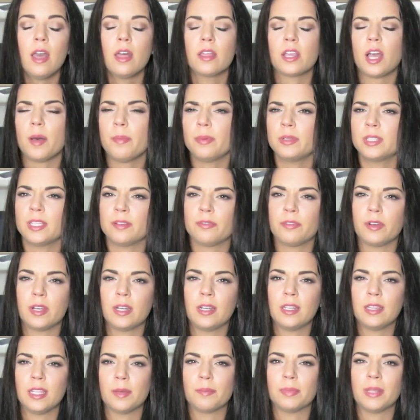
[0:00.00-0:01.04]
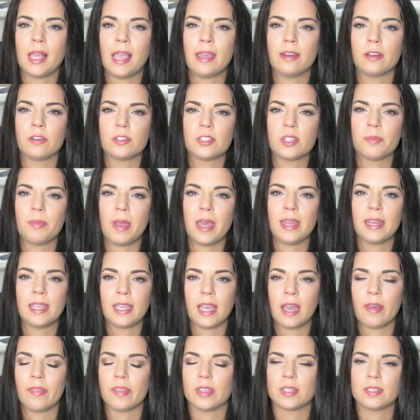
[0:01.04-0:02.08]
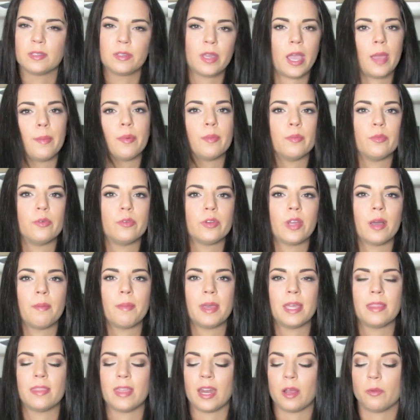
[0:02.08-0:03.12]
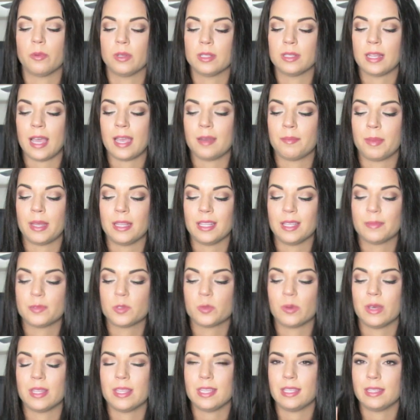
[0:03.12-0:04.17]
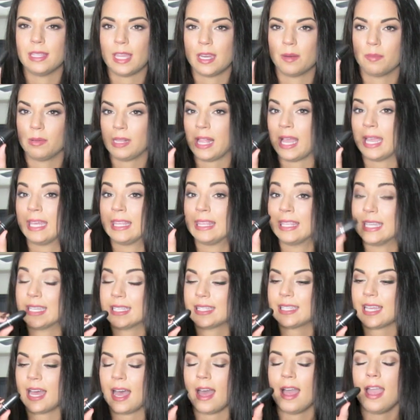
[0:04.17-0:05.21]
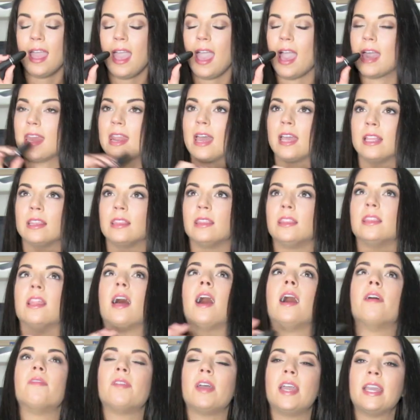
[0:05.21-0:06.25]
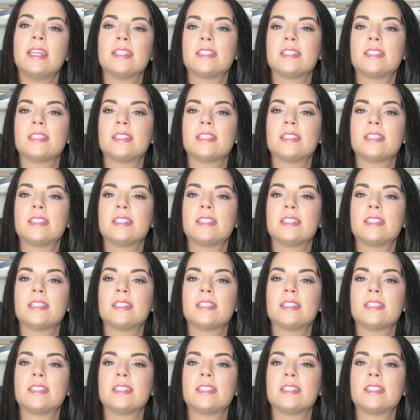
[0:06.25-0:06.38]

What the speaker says: A couple different lip liners depending on the type of mood I'm in that I will line my lips with, and then apply this, and I love it.